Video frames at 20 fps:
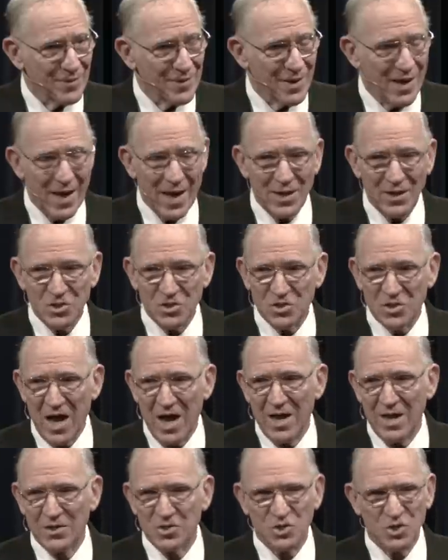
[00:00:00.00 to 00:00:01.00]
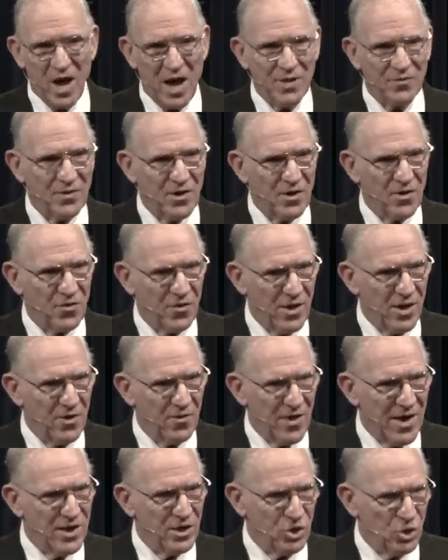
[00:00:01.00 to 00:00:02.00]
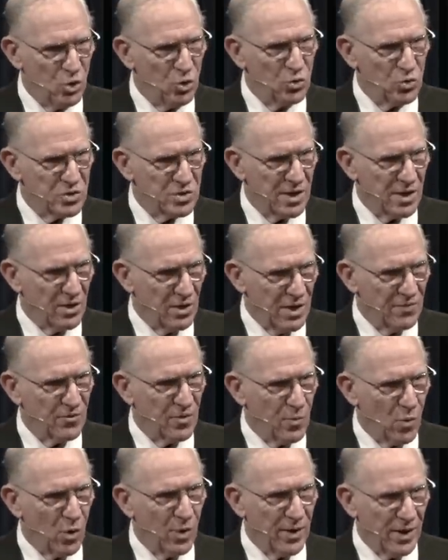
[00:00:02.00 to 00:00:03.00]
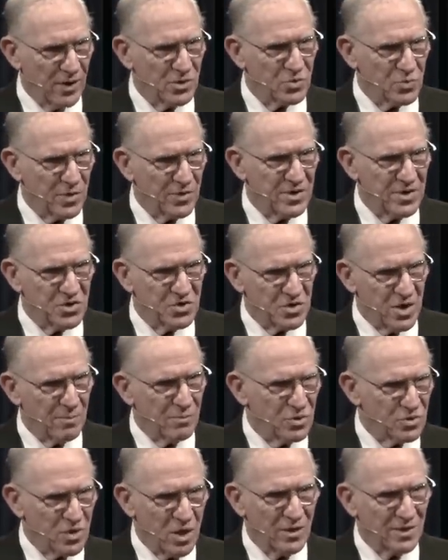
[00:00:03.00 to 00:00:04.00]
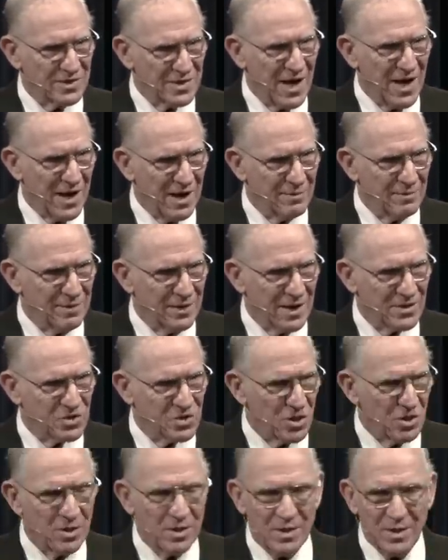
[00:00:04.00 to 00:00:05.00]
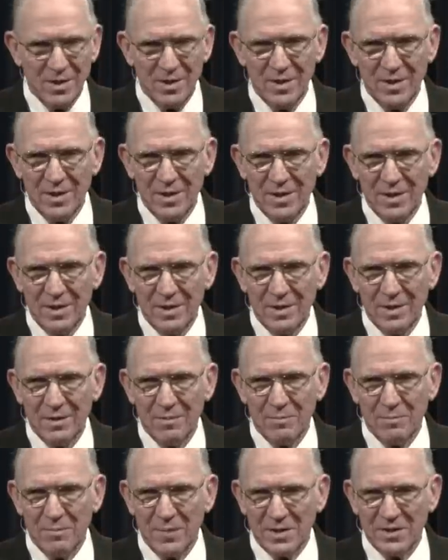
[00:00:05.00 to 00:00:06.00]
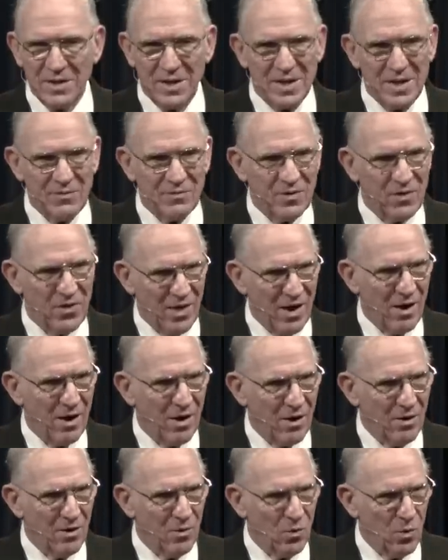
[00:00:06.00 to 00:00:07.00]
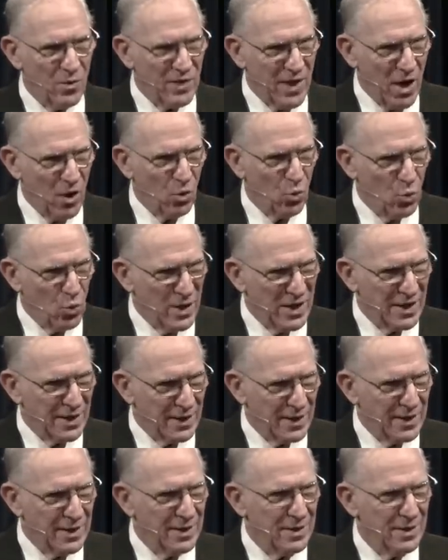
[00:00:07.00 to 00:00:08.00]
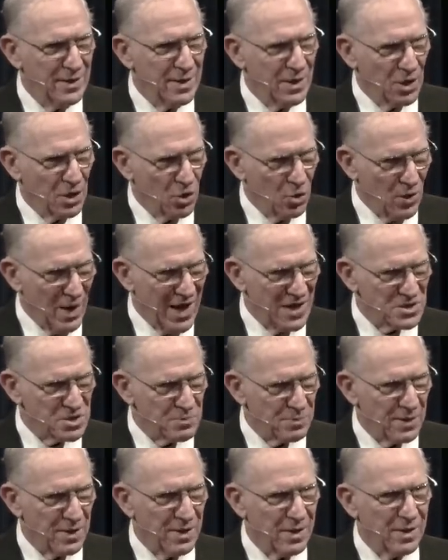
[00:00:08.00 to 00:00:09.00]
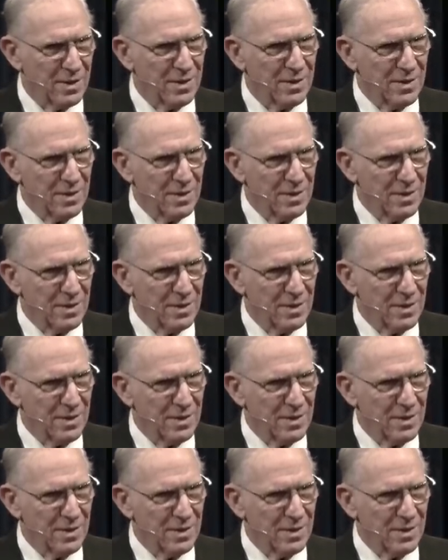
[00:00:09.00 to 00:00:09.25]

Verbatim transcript: And it shot. They use at Livermore and elsewhere these numbers all the time. That's their. But even there, without really grasping